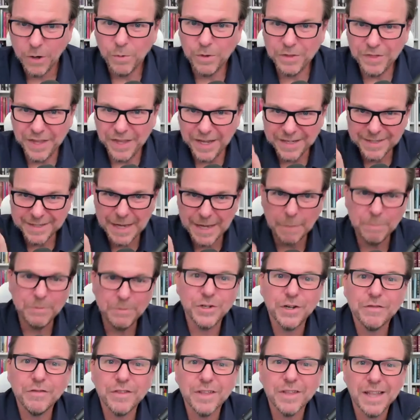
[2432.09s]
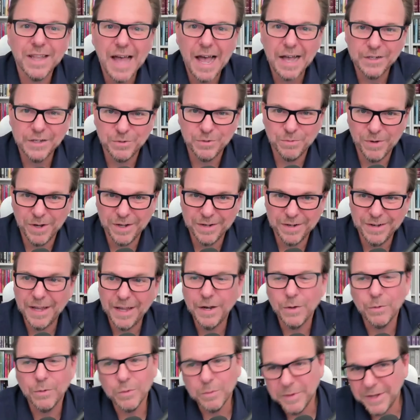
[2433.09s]
with the exception of the last one.
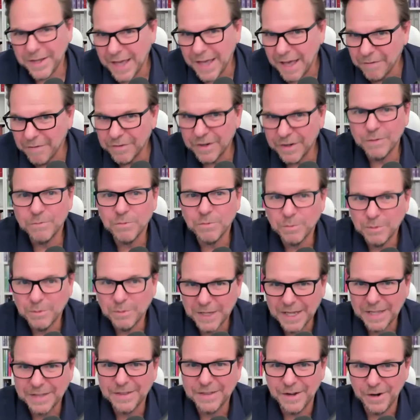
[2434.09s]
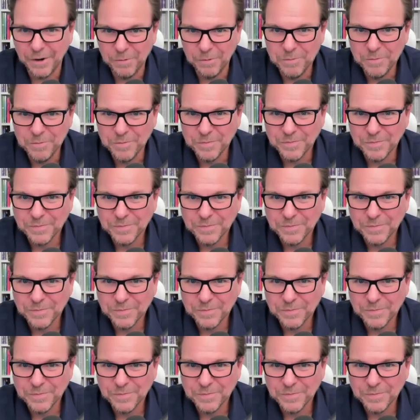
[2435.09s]
And it will be evident when we get there.